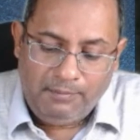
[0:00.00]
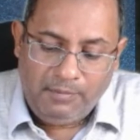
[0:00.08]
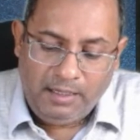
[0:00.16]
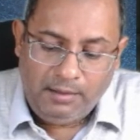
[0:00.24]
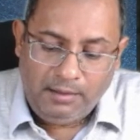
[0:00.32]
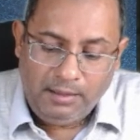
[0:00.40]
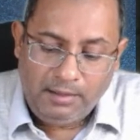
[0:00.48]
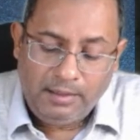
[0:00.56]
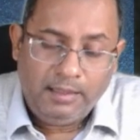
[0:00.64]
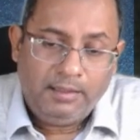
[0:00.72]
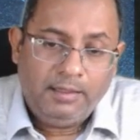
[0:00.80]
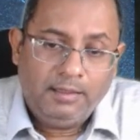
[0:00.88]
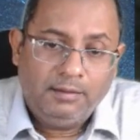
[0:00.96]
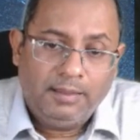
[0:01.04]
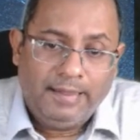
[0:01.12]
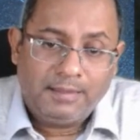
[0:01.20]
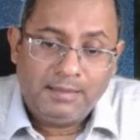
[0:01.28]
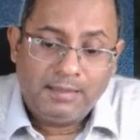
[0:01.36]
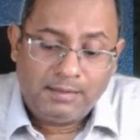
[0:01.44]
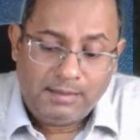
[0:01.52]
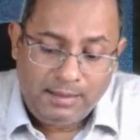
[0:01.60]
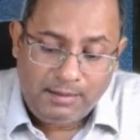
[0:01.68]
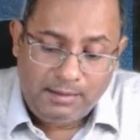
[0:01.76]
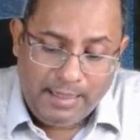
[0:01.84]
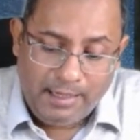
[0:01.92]
have been integrated in the
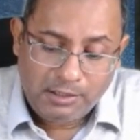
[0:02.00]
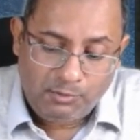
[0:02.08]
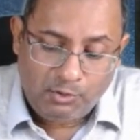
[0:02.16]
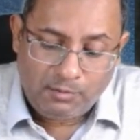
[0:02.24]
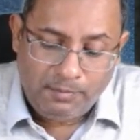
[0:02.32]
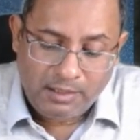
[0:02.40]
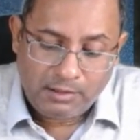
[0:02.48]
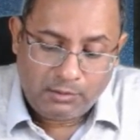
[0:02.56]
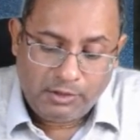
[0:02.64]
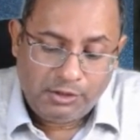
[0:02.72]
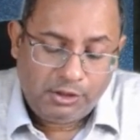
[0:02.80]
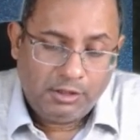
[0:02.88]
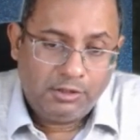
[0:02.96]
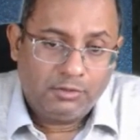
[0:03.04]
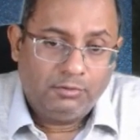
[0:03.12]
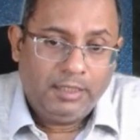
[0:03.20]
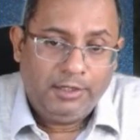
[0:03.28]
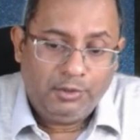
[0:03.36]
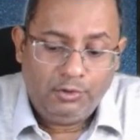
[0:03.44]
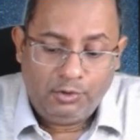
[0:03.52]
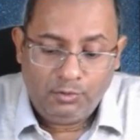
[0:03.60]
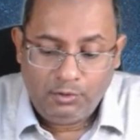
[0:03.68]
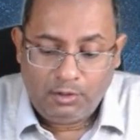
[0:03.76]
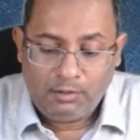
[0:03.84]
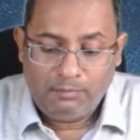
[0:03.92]
existing tax book plus questions so that you
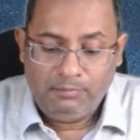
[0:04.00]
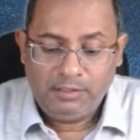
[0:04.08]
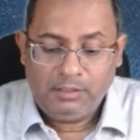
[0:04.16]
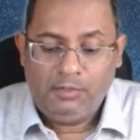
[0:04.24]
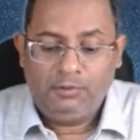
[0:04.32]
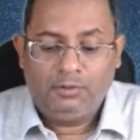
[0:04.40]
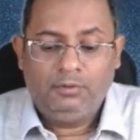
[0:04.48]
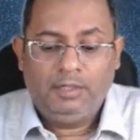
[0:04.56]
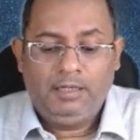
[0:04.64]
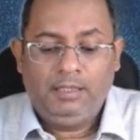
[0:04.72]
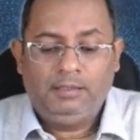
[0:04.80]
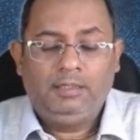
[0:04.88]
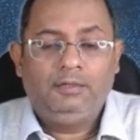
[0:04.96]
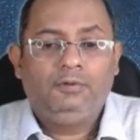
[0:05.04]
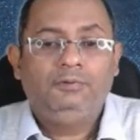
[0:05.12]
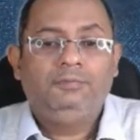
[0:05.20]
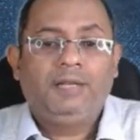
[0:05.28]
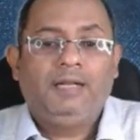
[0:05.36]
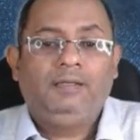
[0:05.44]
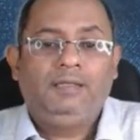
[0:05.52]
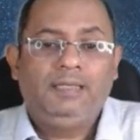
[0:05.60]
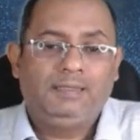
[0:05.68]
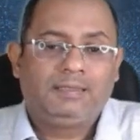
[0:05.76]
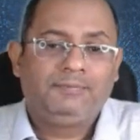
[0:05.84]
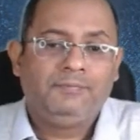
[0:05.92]
do not miss out on anything to
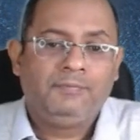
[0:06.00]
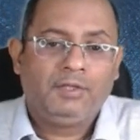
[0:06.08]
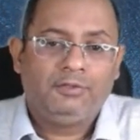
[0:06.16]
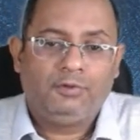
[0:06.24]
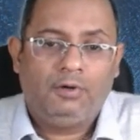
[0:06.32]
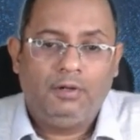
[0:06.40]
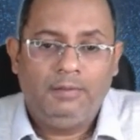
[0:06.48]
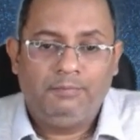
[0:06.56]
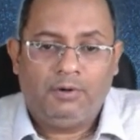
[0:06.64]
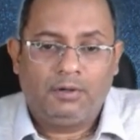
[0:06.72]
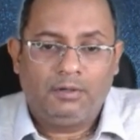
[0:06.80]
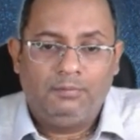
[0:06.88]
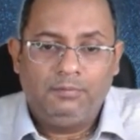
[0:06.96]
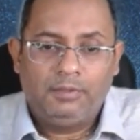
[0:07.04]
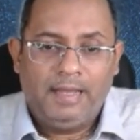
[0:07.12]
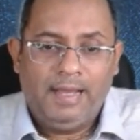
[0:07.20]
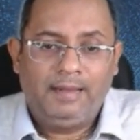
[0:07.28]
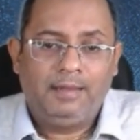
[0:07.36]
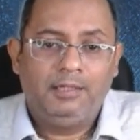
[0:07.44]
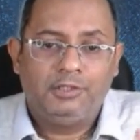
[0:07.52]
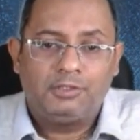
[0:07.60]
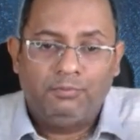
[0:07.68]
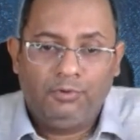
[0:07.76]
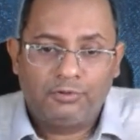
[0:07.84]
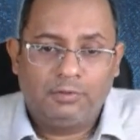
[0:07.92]
practice. So all important
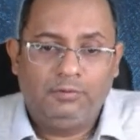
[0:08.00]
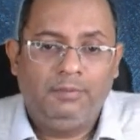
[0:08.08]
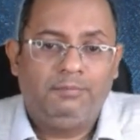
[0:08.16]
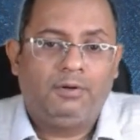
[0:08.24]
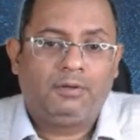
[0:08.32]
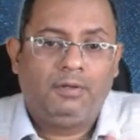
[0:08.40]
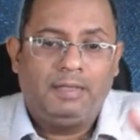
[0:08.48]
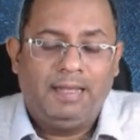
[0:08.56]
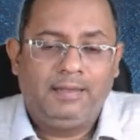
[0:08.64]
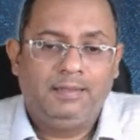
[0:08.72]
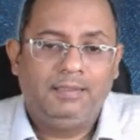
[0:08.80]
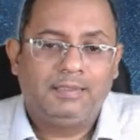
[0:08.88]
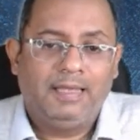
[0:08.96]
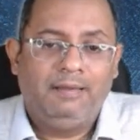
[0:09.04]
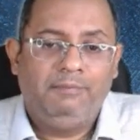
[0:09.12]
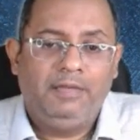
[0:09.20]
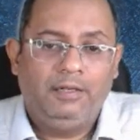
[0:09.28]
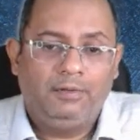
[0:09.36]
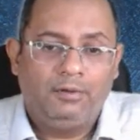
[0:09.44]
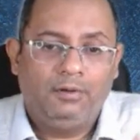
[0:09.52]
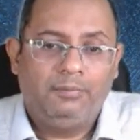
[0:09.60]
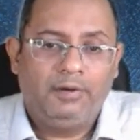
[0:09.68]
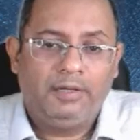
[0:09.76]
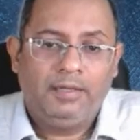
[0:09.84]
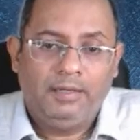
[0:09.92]
angles, most of the important angles have been
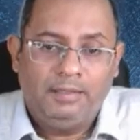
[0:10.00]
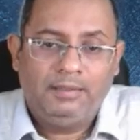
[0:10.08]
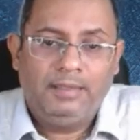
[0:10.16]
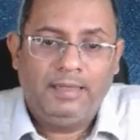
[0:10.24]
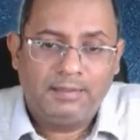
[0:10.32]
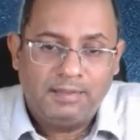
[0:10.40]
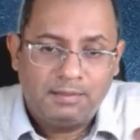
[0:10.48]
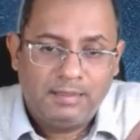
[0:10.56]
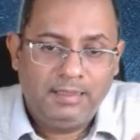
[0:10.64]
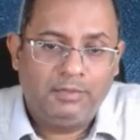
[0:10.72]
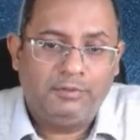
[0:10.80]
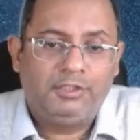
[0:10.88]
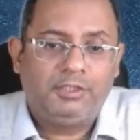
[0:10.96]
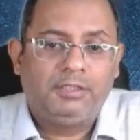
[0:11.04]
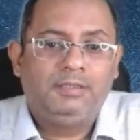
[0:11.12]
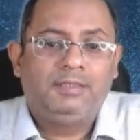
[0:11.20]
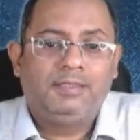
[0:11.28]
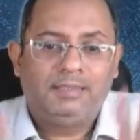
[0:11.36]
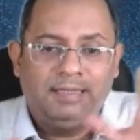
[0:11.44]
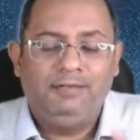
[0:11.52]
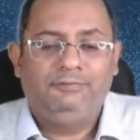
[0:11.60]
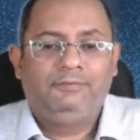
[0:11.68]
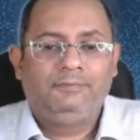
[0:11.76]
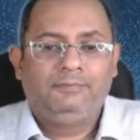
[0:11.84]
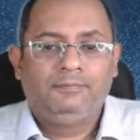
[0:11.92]
incorporated in the existing questions itself.